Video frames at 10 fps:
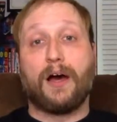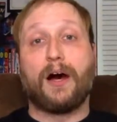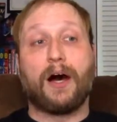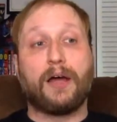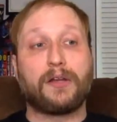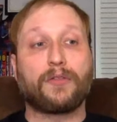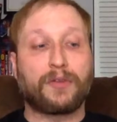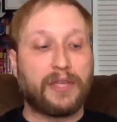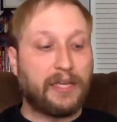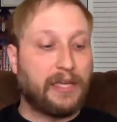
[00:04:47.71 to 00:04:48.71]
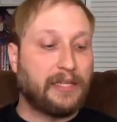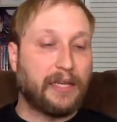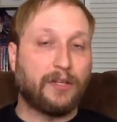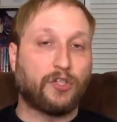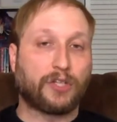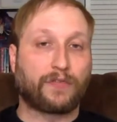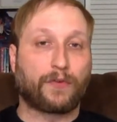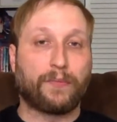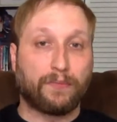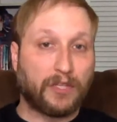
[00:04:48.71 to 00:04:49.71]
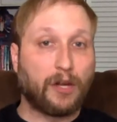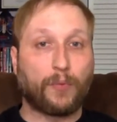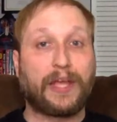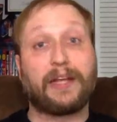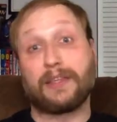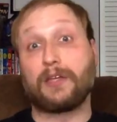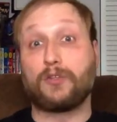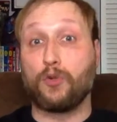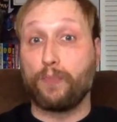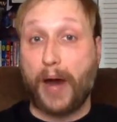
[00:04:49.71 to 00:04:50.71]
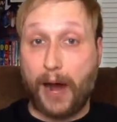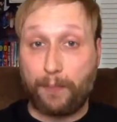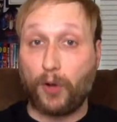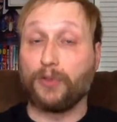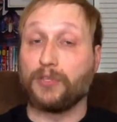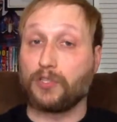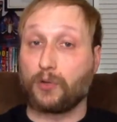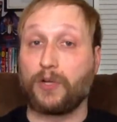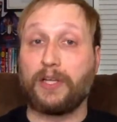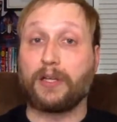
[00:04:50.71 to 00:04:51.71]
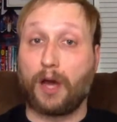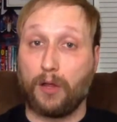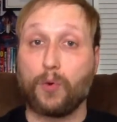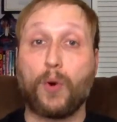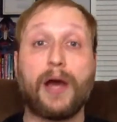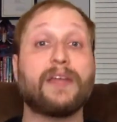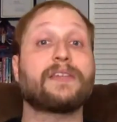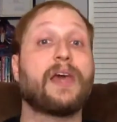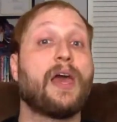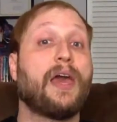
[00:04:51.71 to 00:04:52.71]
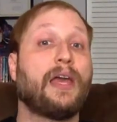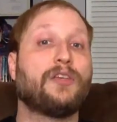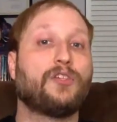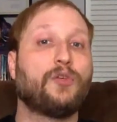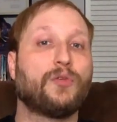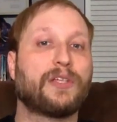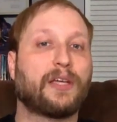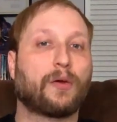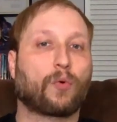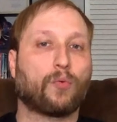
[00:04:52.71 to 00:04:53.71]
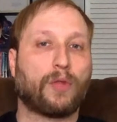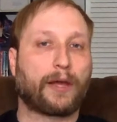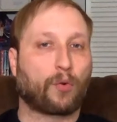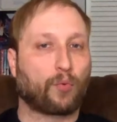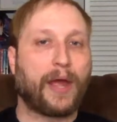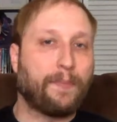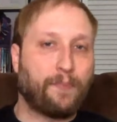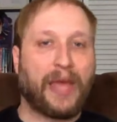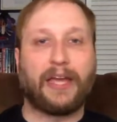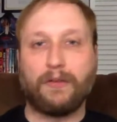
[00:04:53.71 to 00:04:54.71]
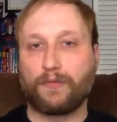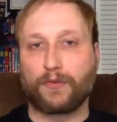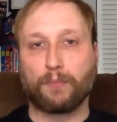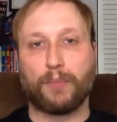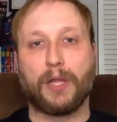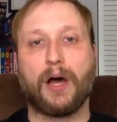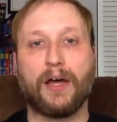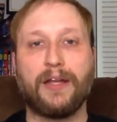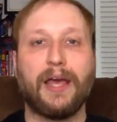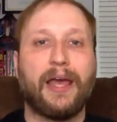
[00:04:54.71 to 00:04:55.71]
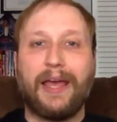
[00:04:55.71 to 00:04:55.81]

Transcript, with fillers: Uh, another thing he did just for you know getting things to pop on the screen color wise is using like a red paint for blood.